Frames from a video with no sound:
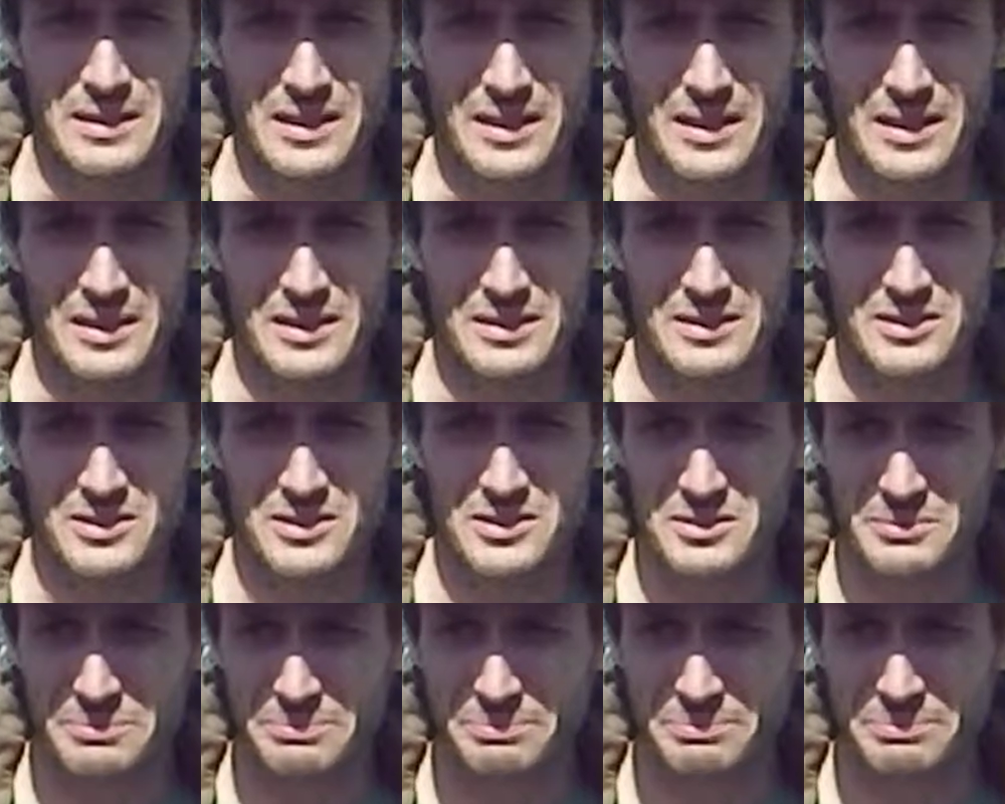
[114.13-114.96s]

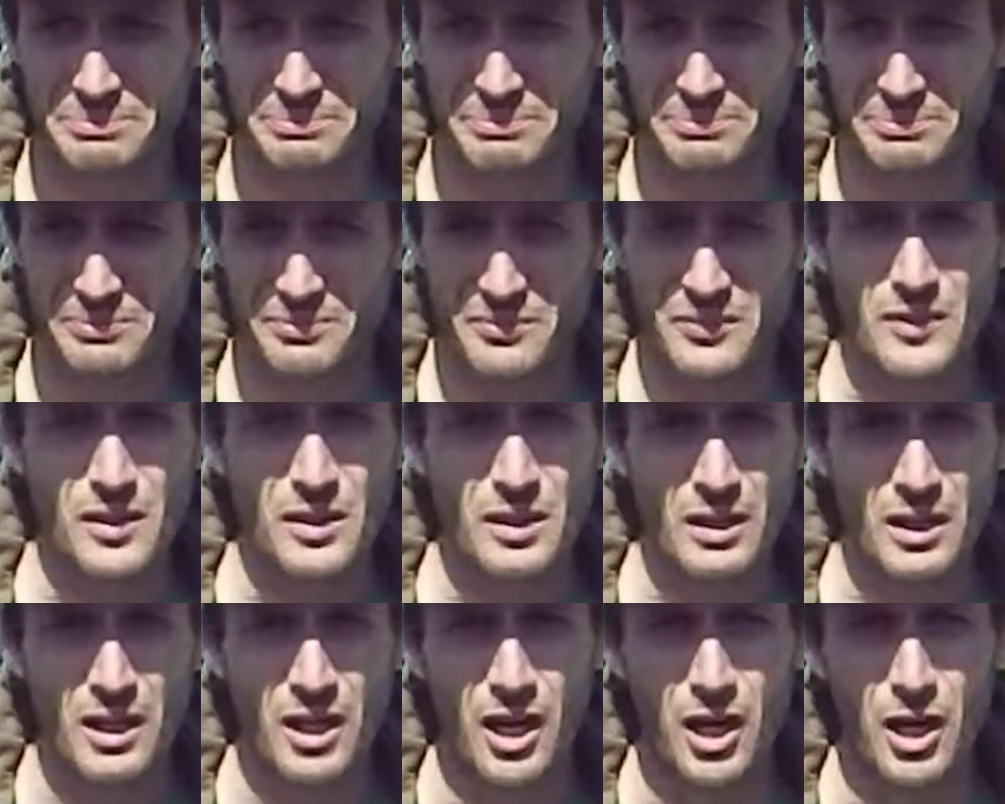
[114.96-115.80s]
And
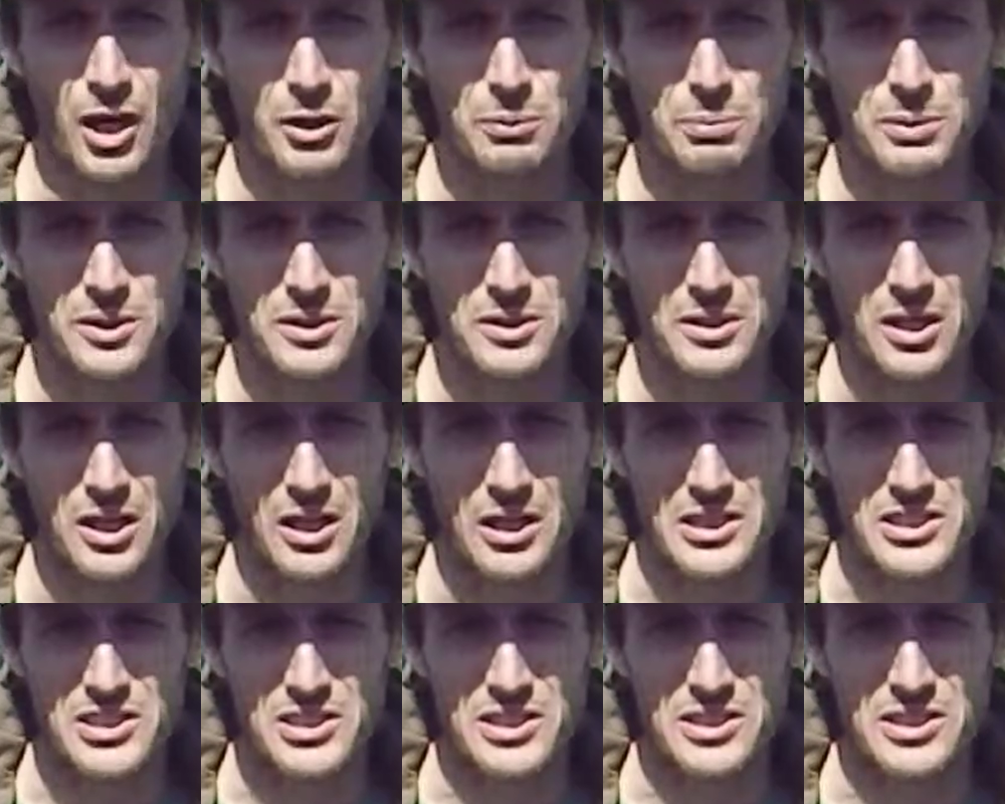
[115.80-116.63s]
I hope you
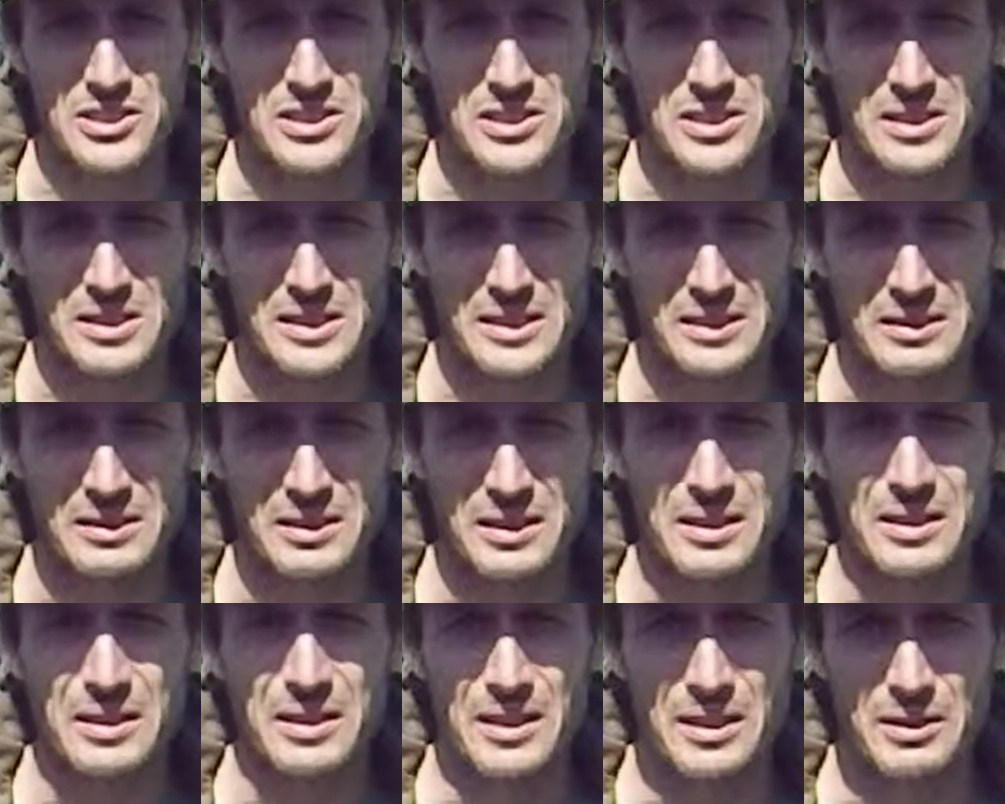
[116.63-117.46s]
guys succeed.
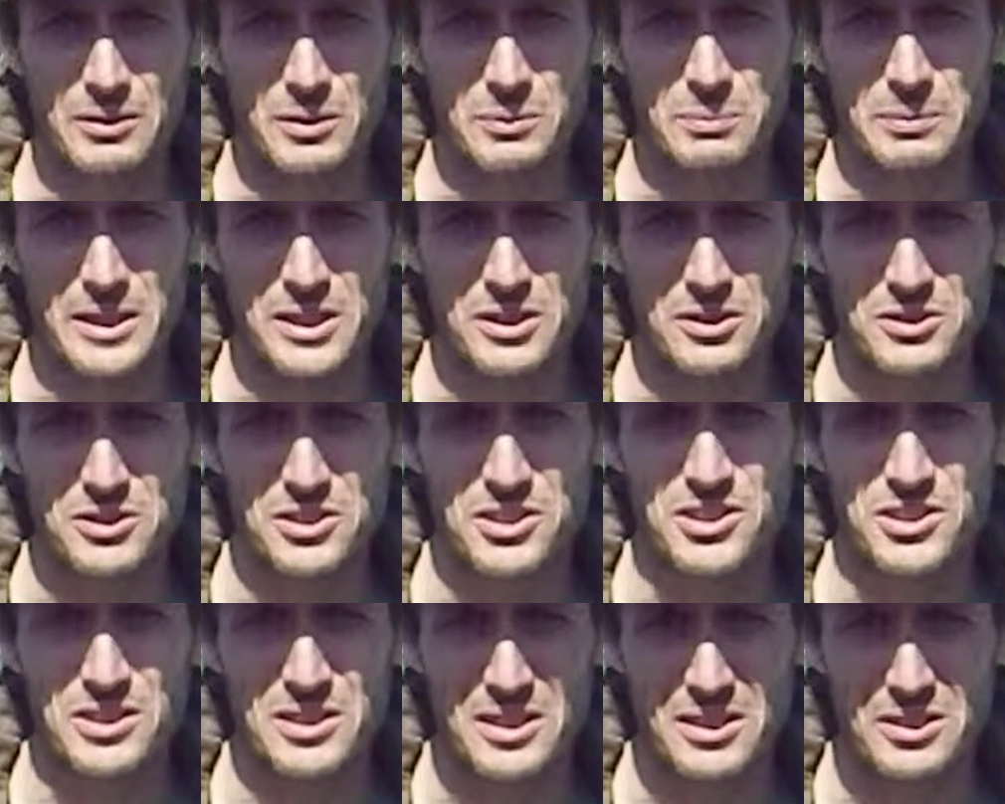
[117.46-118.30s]
It would be good to
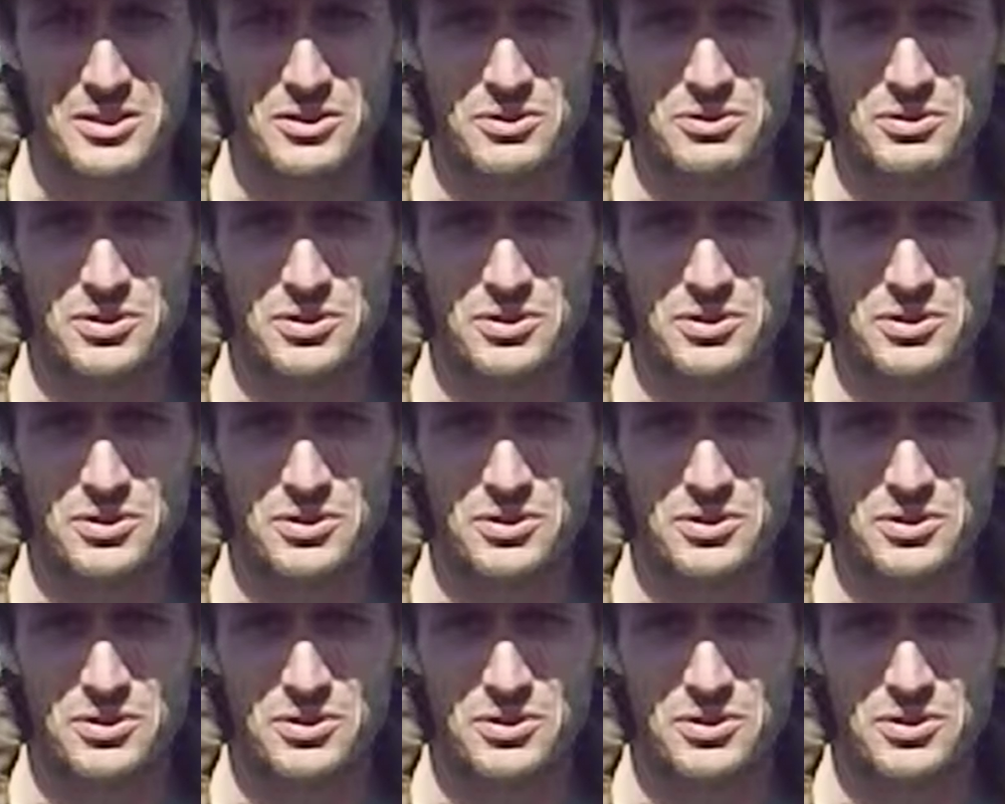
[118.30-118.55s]
see a good